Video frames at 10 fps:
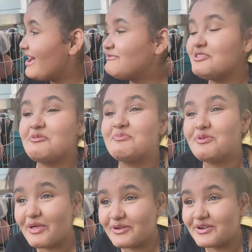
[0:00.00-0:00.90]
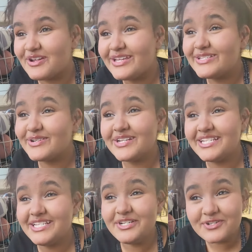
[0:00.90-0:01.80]
I have a little brother. Is there
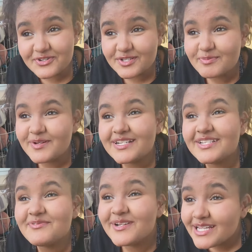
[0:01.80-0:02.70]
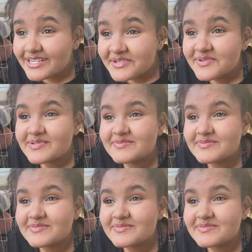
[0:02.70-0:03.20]
any children's books to read?